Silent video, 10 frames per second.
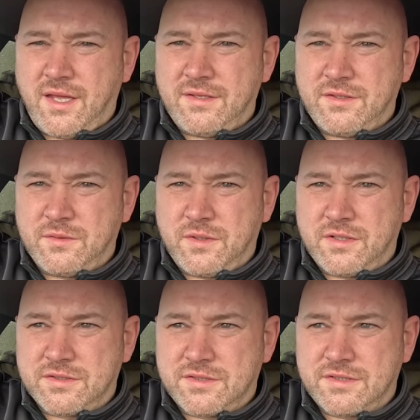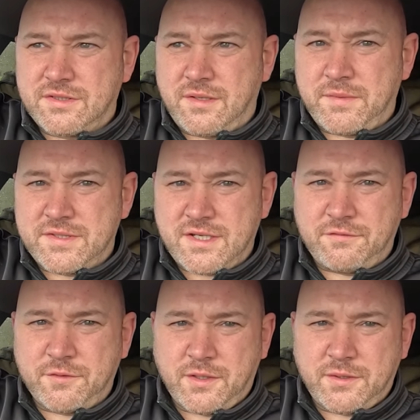then there was
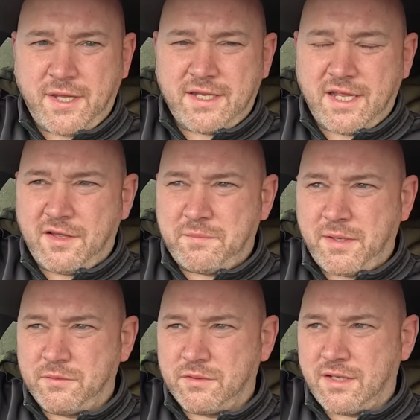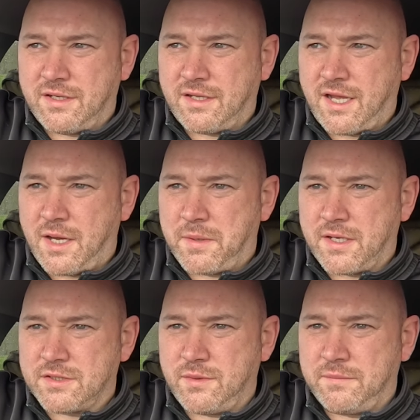myself who had the 8.5 pounder in the car
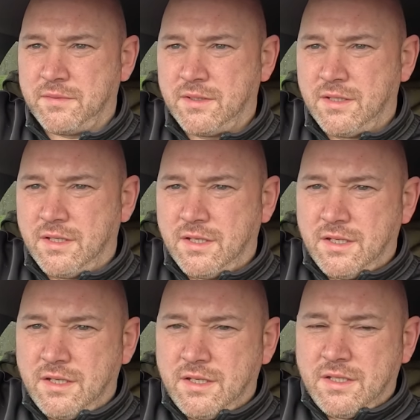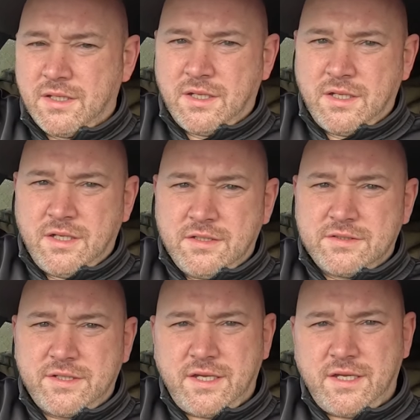park swim.
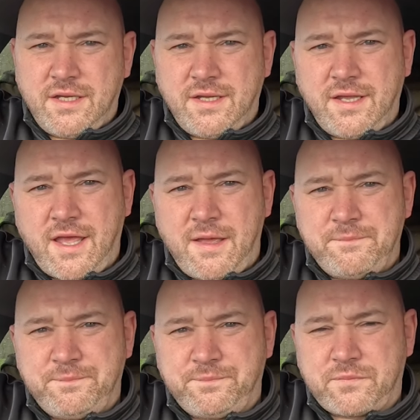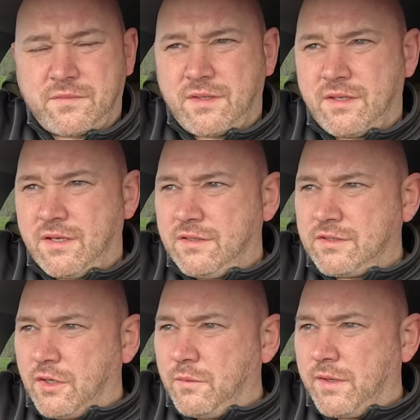So yeah, I don't
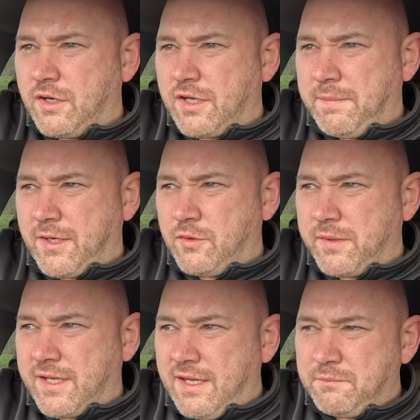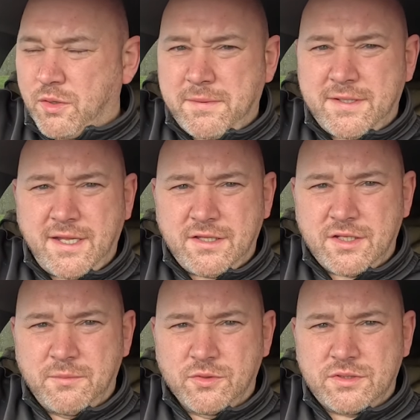know when I'm going to get back up again, probably the end of
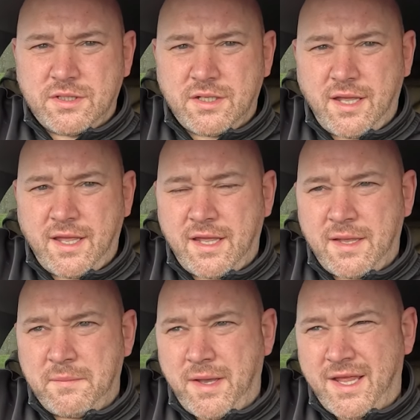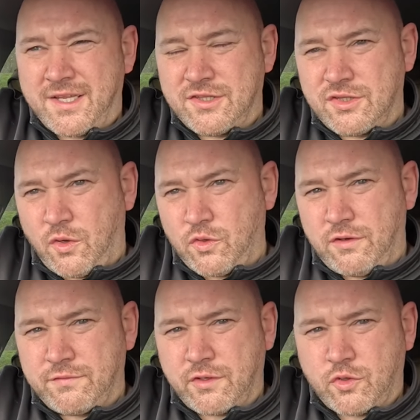the month. And I don't
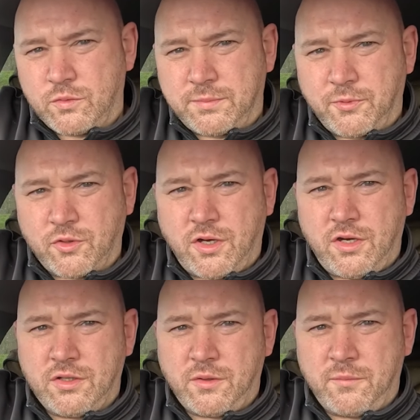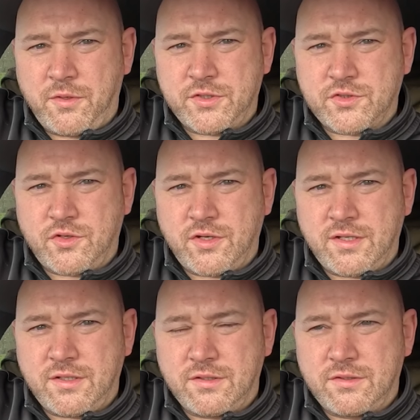know if I'm going to come to Brookhall. I might
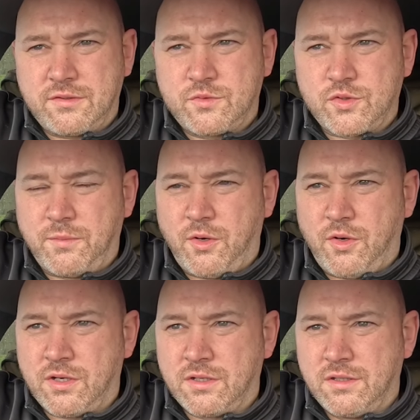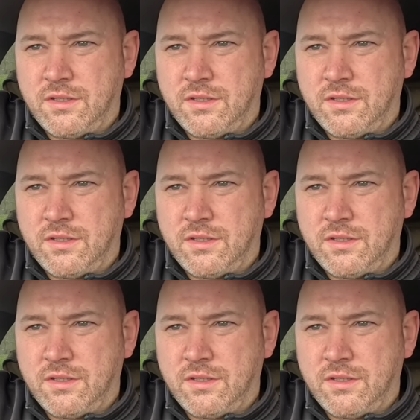try Drumore,